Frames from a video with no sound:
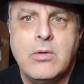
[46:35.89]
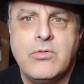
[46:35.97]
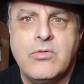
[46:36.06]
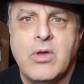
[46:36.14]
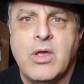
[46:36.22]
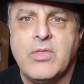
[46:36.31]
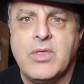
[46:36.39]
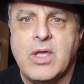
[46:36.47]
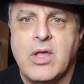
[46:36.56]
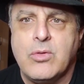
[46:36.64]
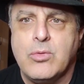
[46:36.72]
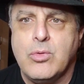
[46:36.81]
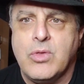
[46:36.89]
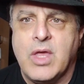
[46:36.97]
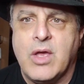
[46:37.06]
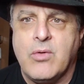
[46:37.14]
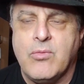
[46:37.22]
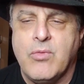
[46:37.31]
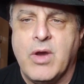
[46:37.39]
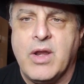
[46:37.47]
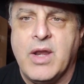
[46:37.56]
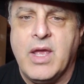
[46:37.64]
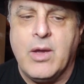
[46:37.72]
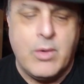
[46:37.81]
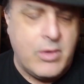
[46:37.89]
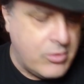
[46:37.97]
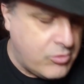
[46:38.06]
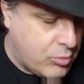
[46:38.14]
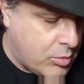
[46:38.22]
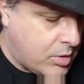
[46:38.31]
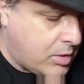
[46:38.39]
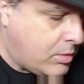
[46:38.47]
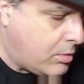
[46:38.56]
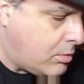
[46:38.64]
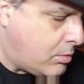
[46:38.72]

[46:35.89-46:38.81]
So I think I'll do that right now, actually.